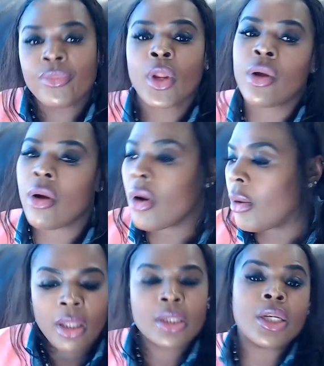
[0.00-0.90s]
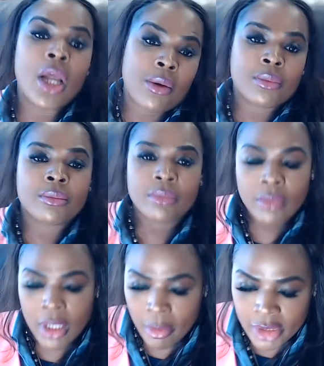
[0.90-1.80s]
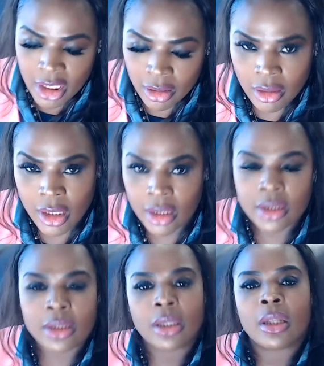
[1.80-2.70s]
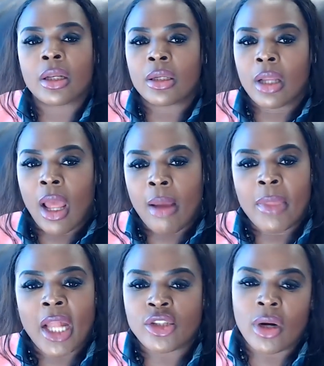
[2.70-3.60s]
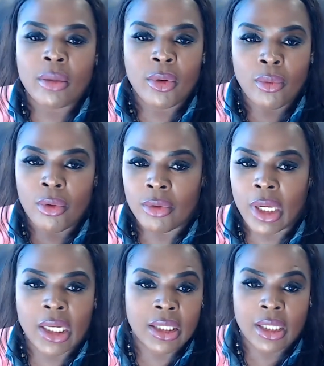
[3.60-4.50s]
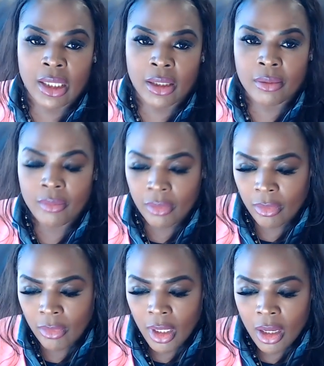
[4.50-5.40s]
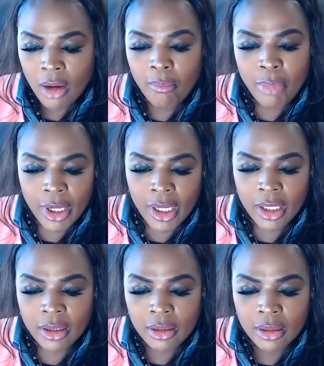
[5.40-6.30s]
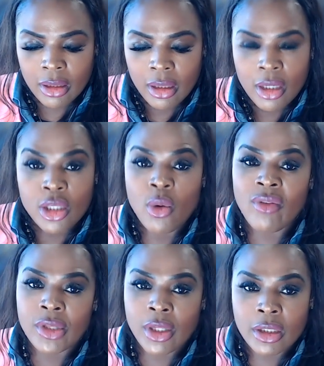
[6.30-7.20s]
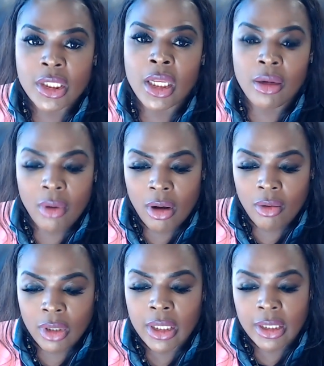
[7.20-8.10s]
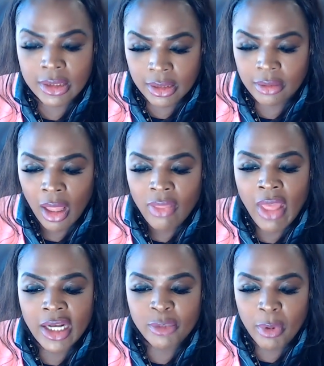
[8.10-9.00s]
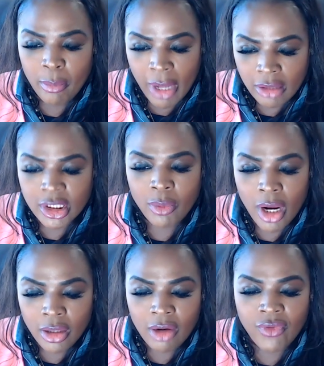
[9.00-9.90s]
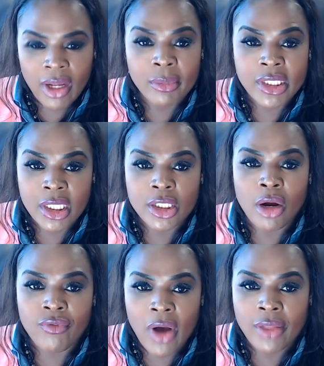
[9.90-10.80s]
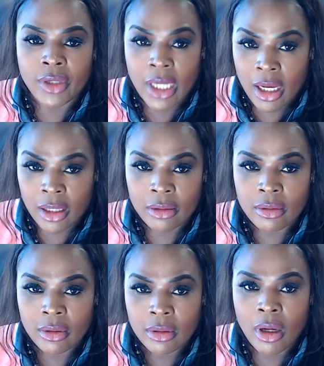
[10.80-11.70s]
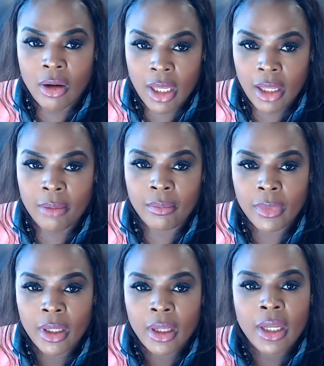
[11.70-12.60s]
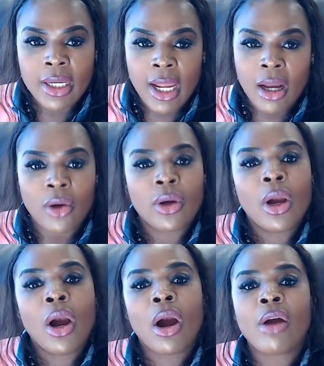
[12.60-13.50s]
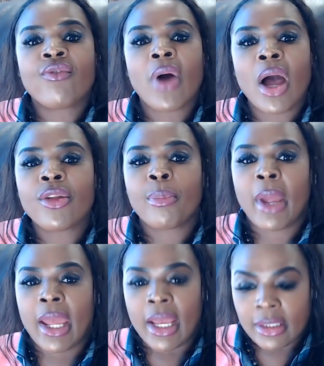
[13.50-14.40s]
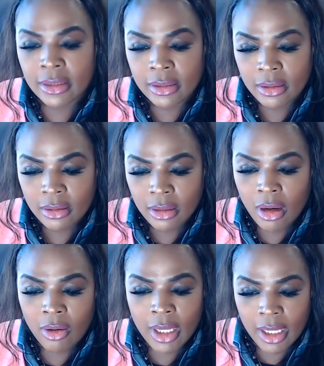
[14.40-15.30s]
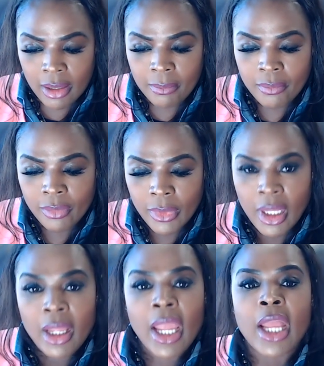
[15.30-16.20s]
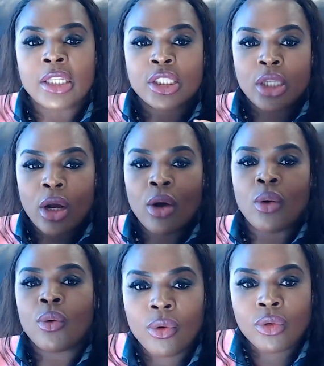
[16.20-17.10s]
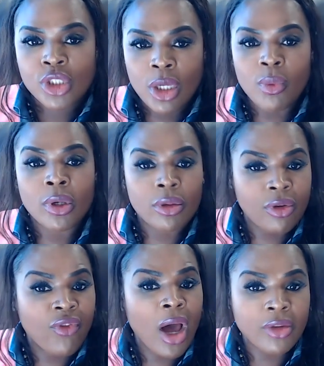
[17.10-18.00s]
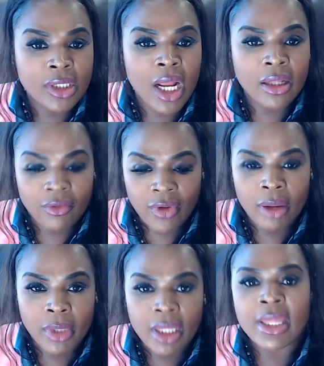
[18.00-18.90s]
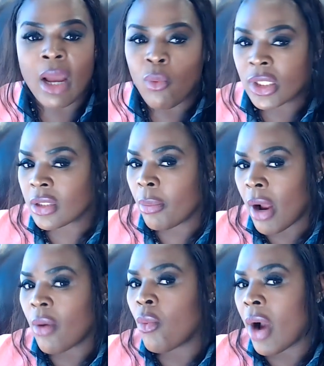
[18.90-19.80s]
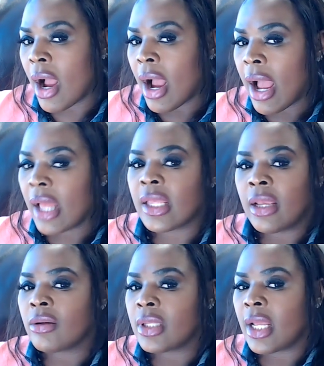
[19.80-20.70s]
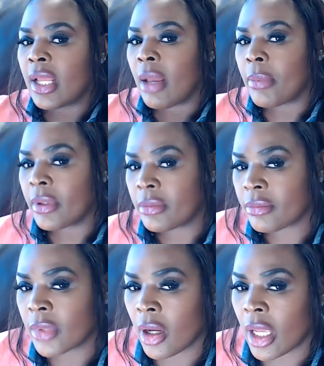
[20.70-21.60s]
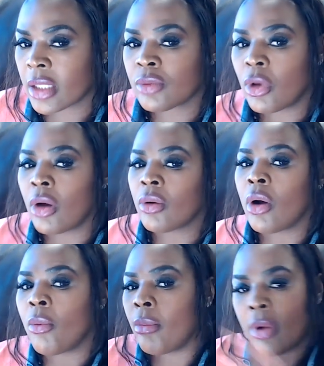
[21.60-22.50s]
Girl, no. And I'm going to tell you this I'm not trying to be rude or anything, but you have a 13 year old cousin that has been bounced around your family since her father died. Okay? Now, her father passed. Okay? And so she went on the father side of the family. That was the problem? How in the hell did that happen? Okay, because we're gonna go.